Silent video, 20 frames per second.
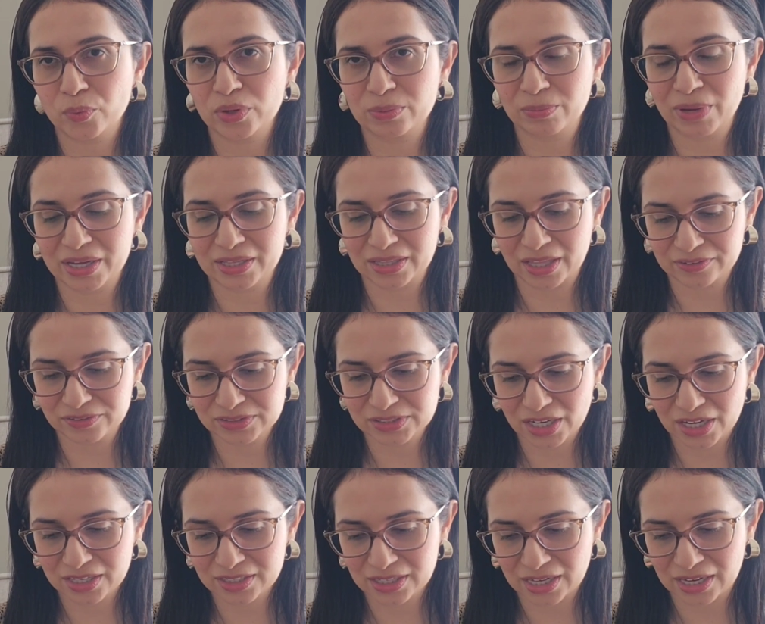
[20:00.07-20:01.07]
with my
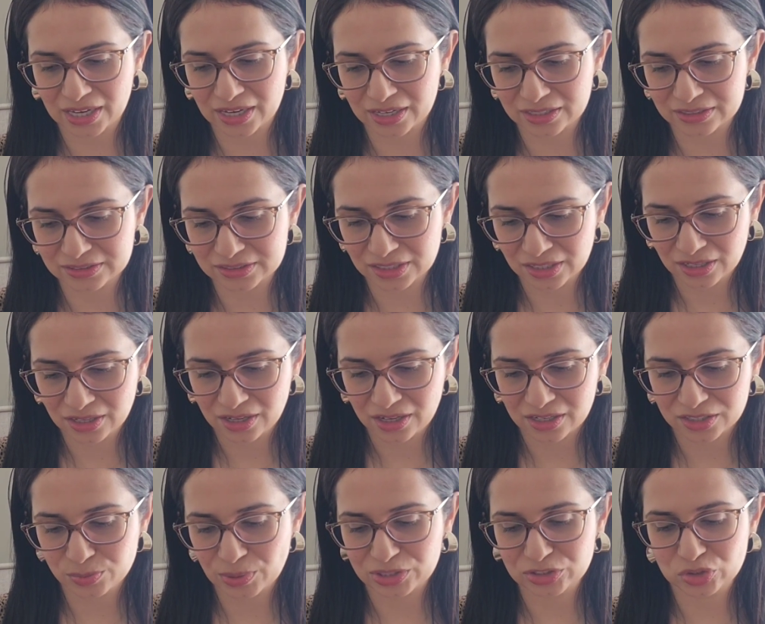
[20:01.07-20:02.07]
lifestyle, and
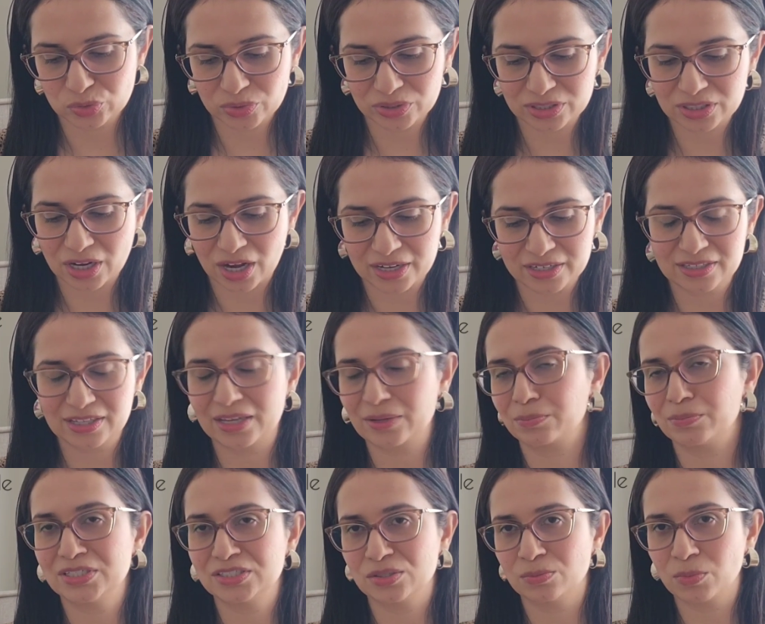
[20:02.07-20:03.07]
especially where it kind of like
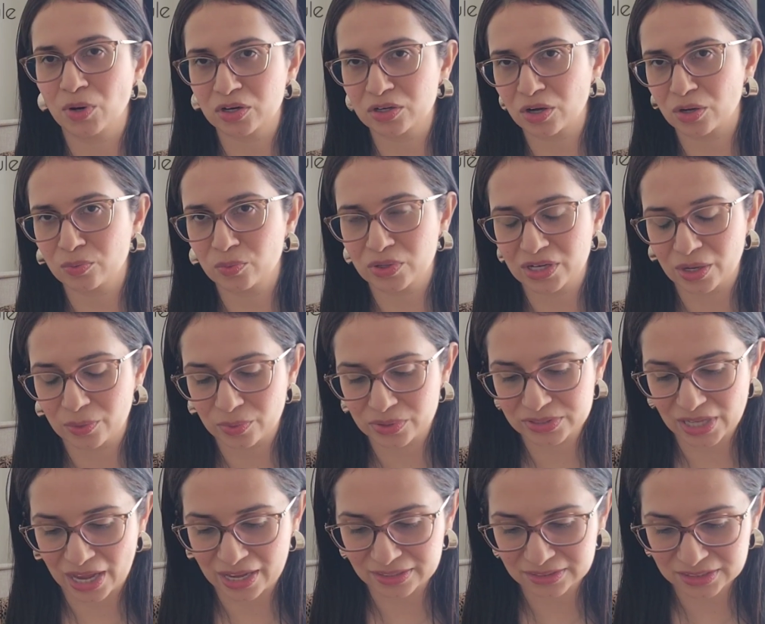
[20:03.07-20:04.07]
missed the mark on what I
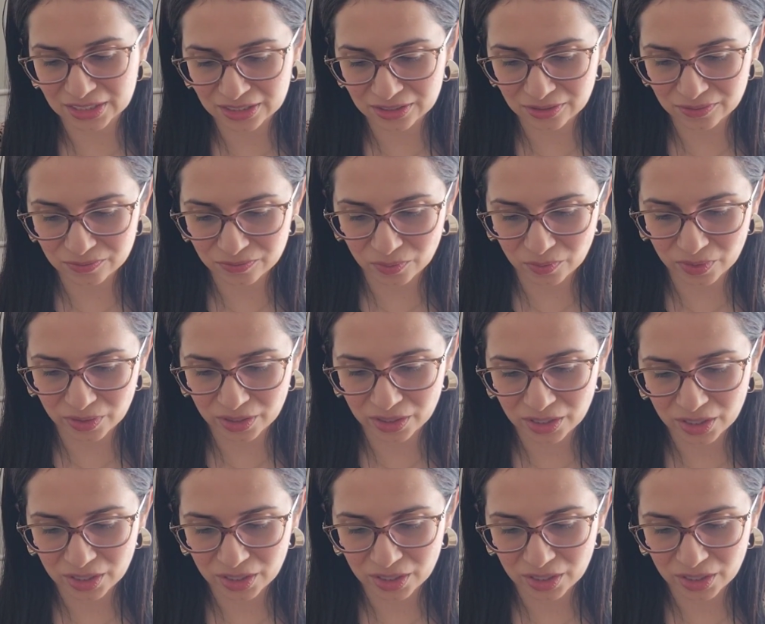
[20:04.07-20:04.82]
was asking it for.